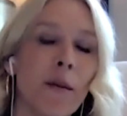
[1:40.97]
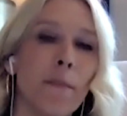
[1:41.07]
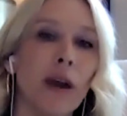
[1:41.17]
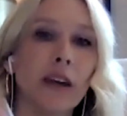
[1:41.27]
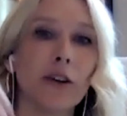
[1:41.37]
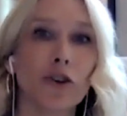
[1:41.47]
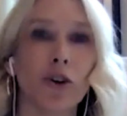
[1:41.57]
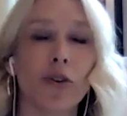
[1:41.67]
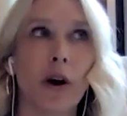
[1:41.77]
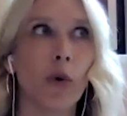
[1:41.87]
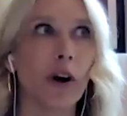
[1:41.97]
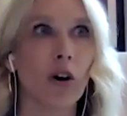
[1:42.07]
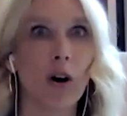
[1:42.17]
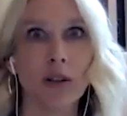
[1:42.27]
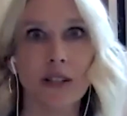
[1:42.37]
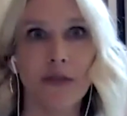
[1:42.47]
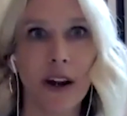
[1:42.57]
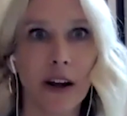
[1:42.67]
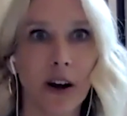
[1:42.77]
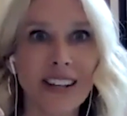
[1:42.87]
making sure that we are cultivating our